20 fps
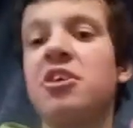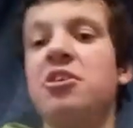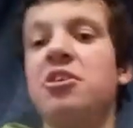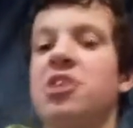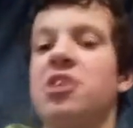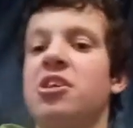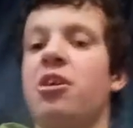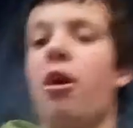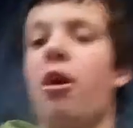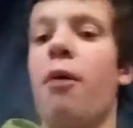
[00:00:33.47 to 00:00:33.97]

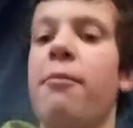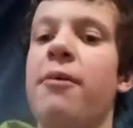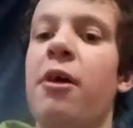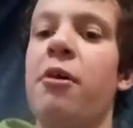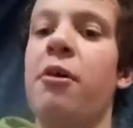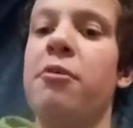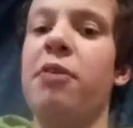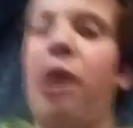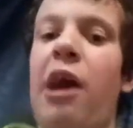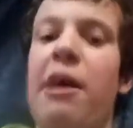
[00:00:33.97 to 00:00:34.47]
because I
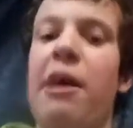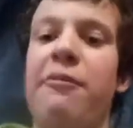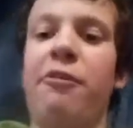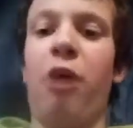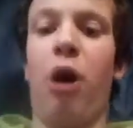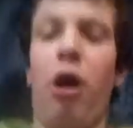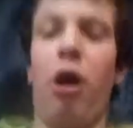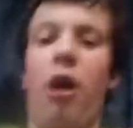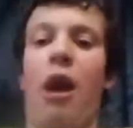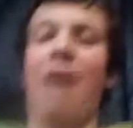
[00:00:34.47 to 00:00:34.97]
upload
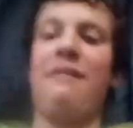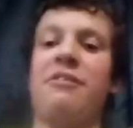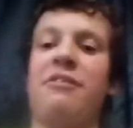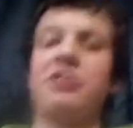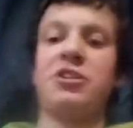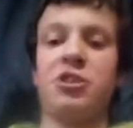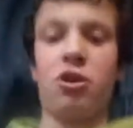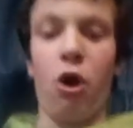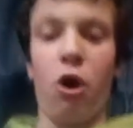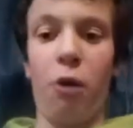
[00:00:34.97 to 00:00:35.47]
I haven't
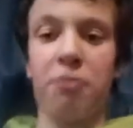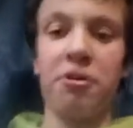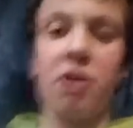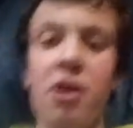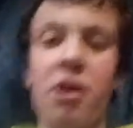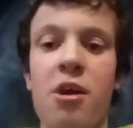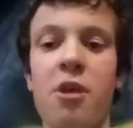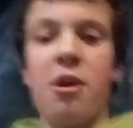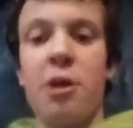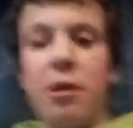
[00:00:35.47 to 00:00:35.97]
stopped,
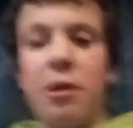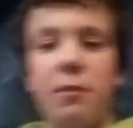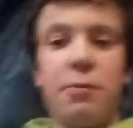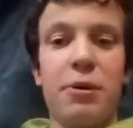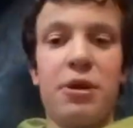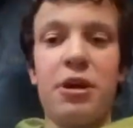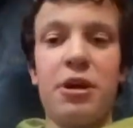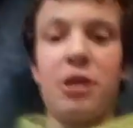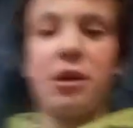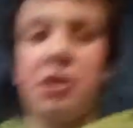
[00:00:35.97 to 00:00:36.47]

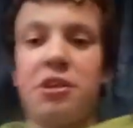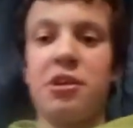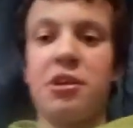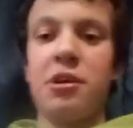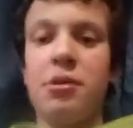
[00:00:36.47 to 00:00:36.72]
because